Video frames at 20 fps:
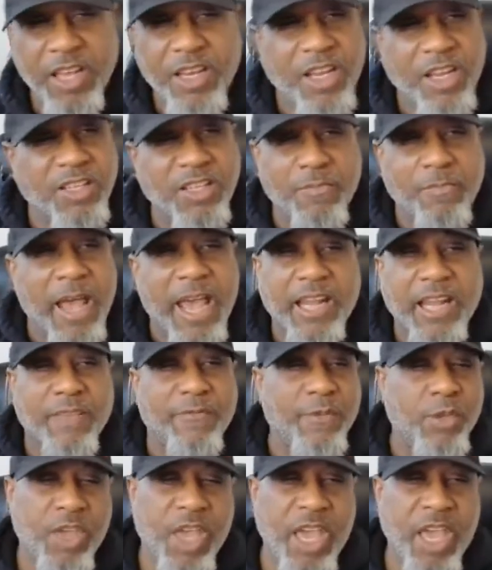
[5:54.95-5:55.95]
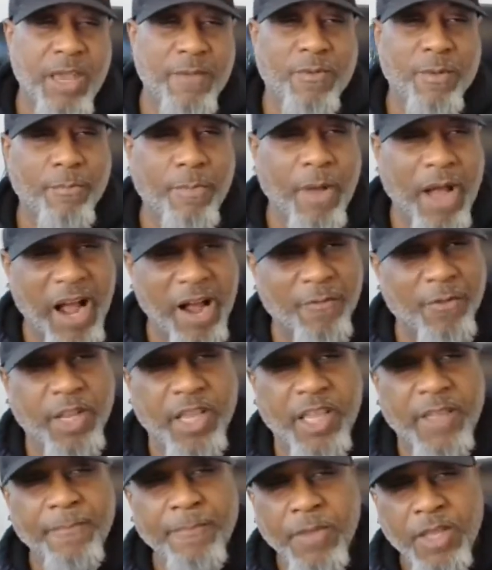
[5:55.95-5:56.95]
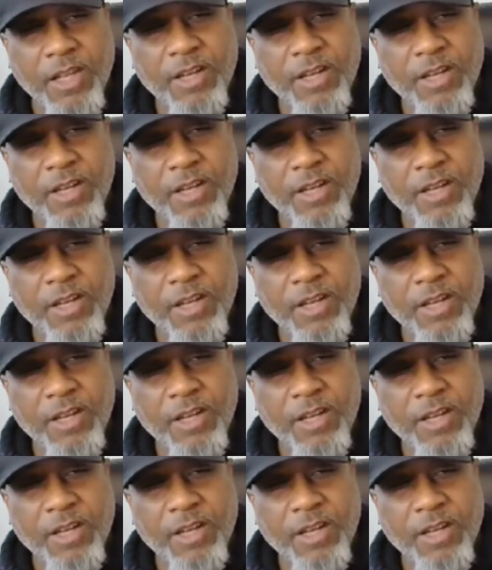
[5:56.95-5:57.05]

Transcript: It doesn't matter if you came from poverty.